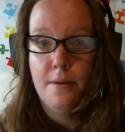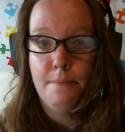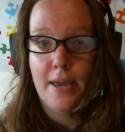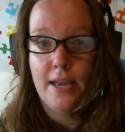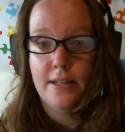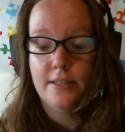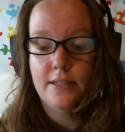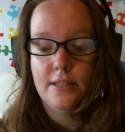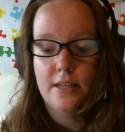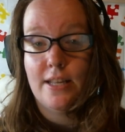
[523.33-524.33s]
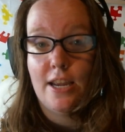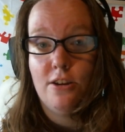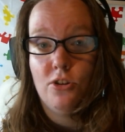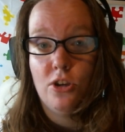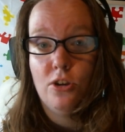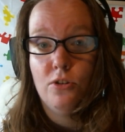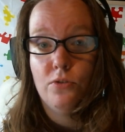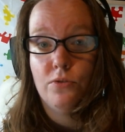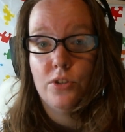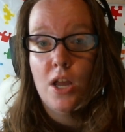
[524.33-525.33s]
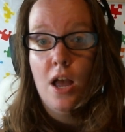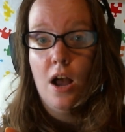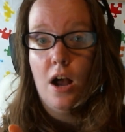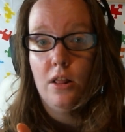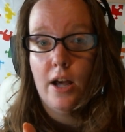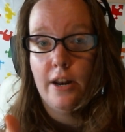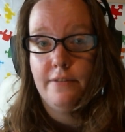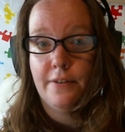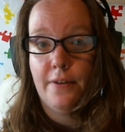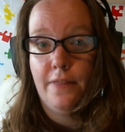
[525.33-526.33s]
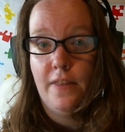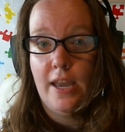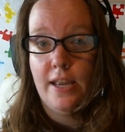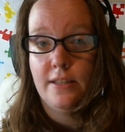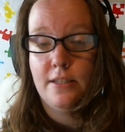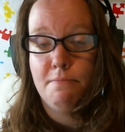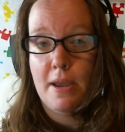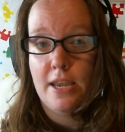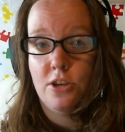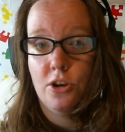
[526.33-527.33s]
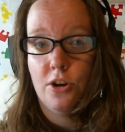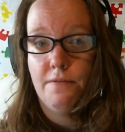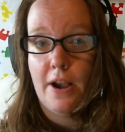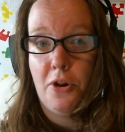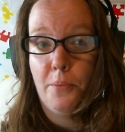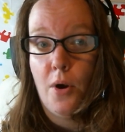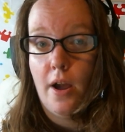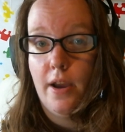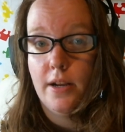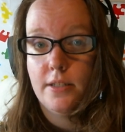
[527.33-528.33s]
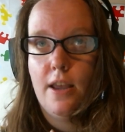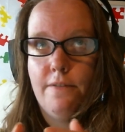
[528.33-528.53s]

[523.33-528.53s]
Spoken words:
means that you use a lot of different things to make your final product.